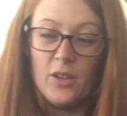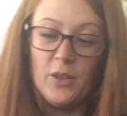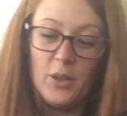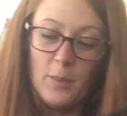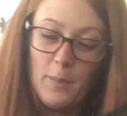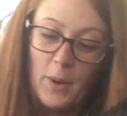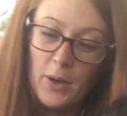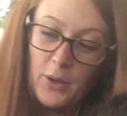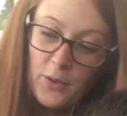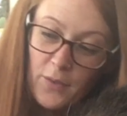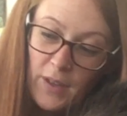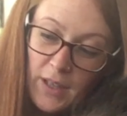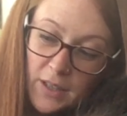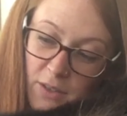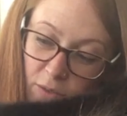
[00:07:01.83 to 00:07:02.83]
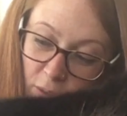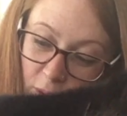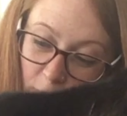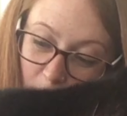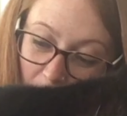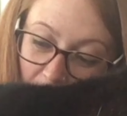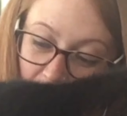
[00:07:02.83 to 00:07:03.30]
You can poke your fingers through the
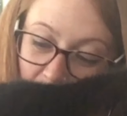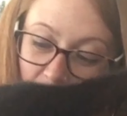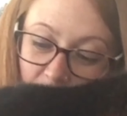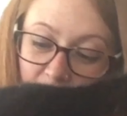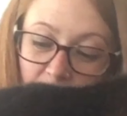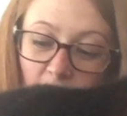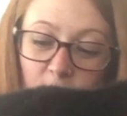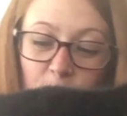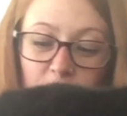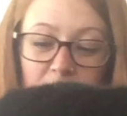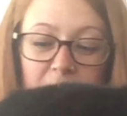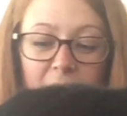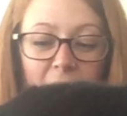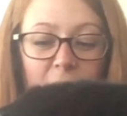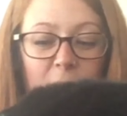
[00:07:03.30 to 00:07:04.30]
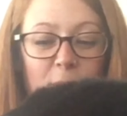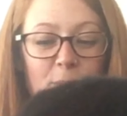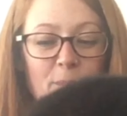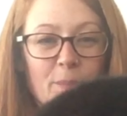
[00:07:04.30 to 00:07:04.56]
back of the tunnels to get them.